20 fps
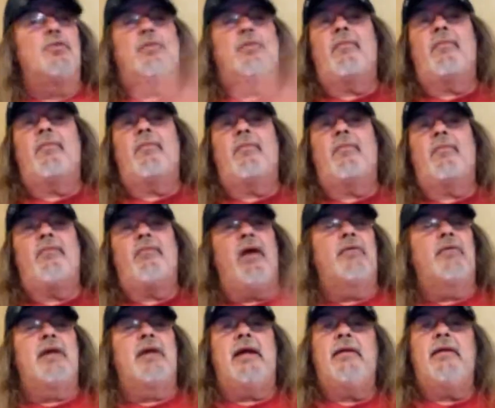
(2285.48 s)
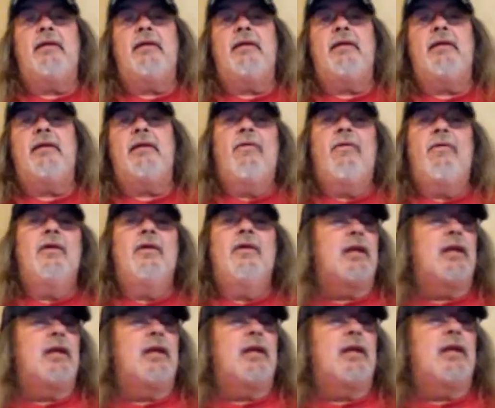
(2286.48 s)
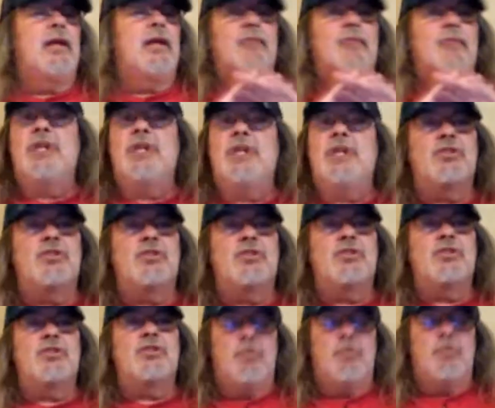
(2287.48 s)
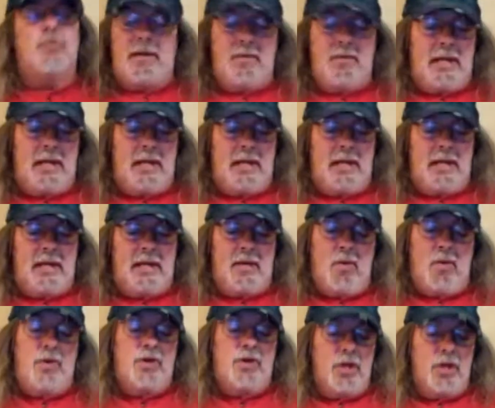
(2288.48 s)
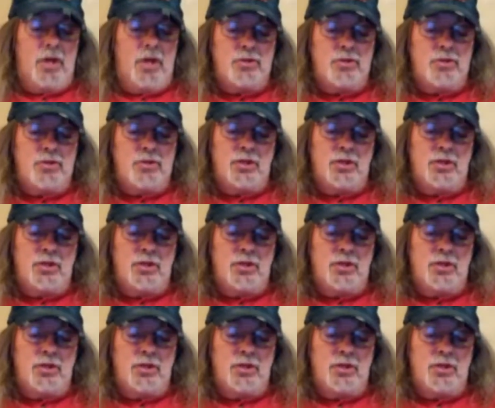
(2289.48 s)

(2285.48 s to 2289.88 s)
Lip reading: every day. And now I'm sick of soup. I don't want no soup.